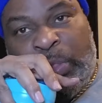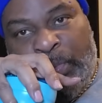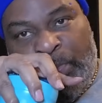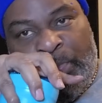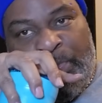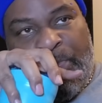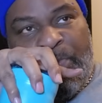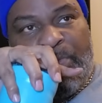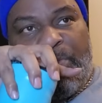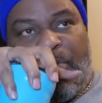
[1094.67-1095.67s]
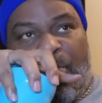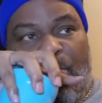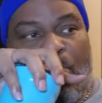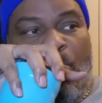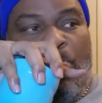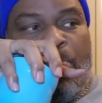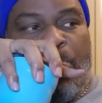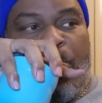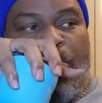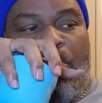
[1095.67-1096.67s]

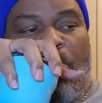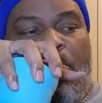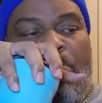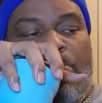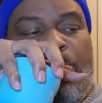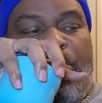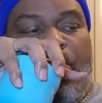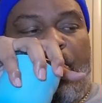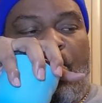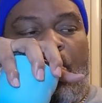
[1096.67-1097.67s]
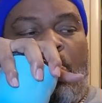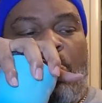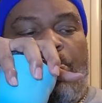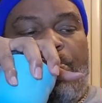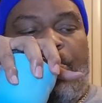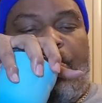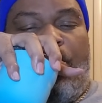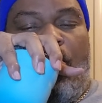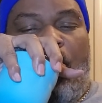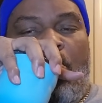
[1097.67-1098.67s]

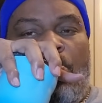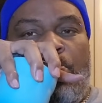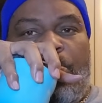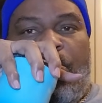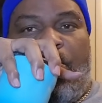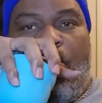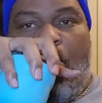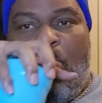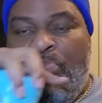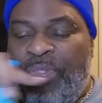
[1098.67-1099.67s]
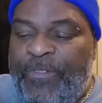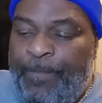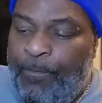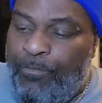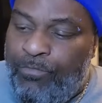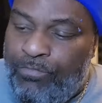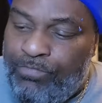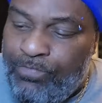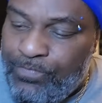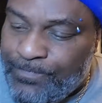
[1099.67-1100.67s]

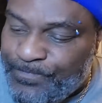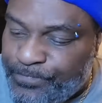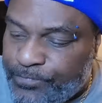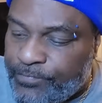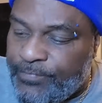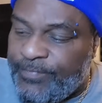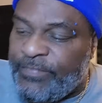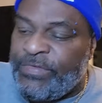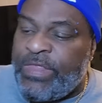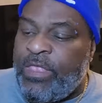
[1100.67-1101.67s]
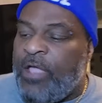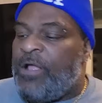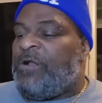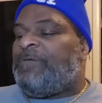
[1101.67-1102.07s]
Nobody speaks.